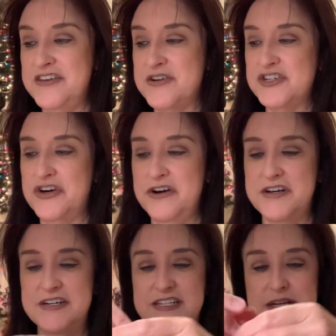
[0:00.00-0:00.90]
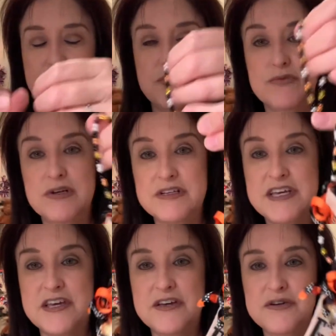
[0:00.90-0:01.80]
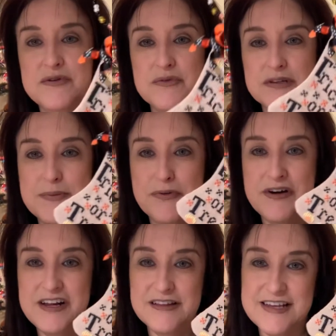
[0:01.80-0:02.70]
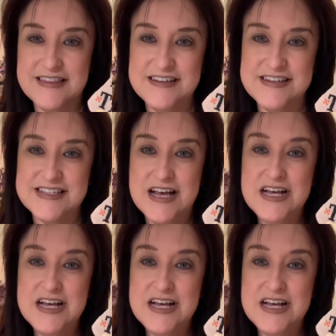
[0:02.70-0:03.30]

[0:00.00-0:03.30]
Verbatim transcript: you can turn it into something really cute, really pretty like this.